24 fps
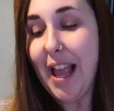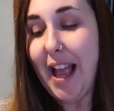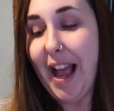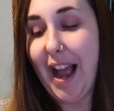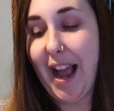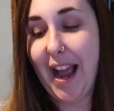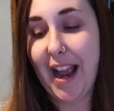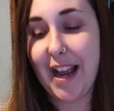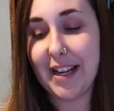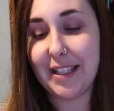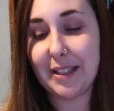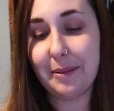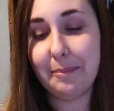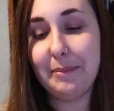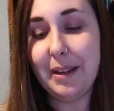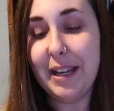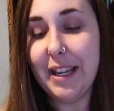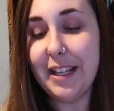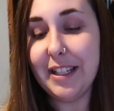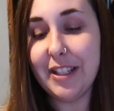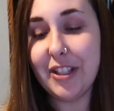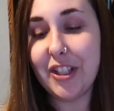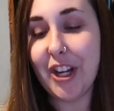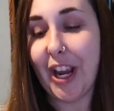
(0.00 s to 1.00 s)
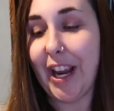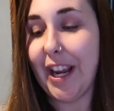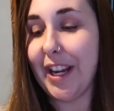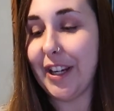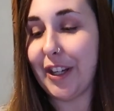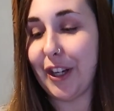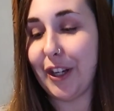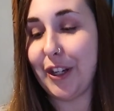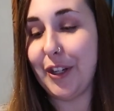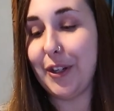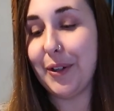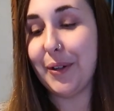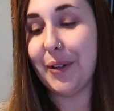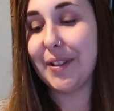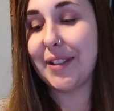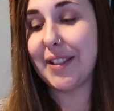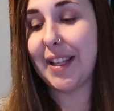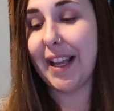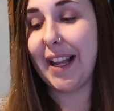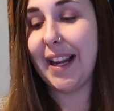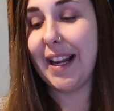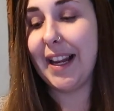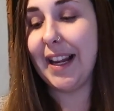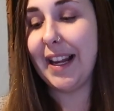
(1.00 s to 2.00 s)
And me and Jake used
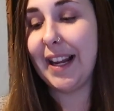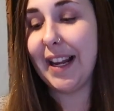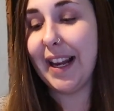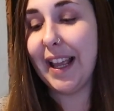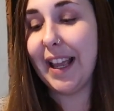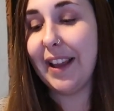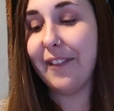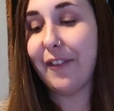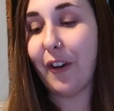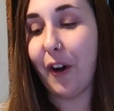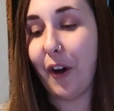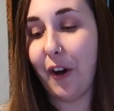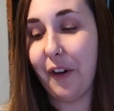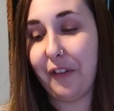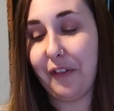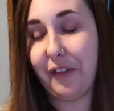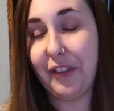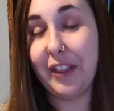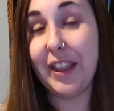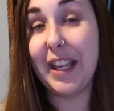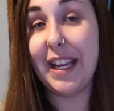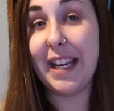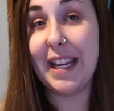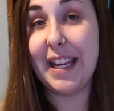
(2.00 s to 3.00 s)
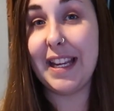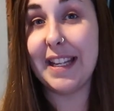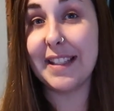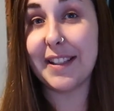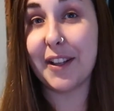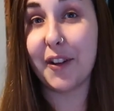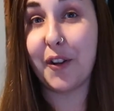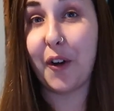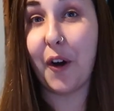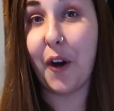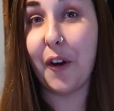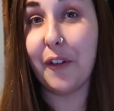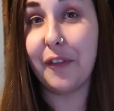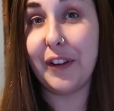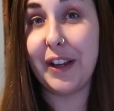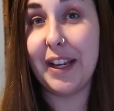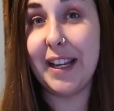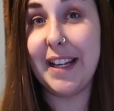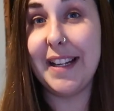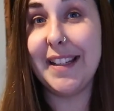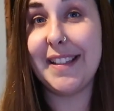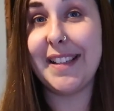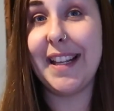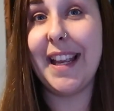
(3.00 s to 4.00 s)
to live off these
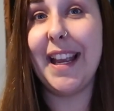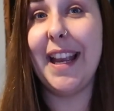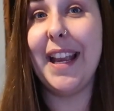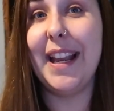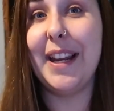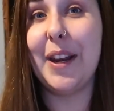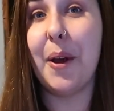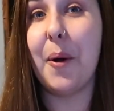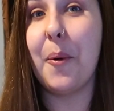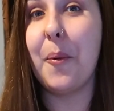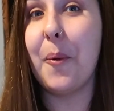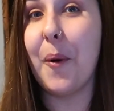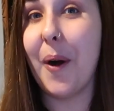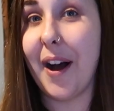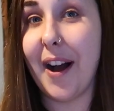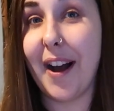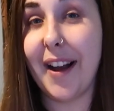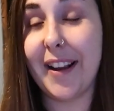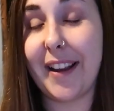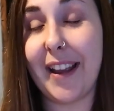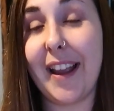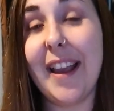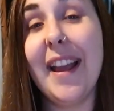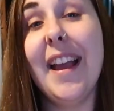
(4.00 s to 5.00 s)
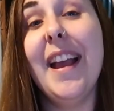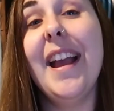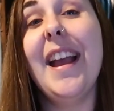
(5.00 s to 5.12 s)
coffees in work.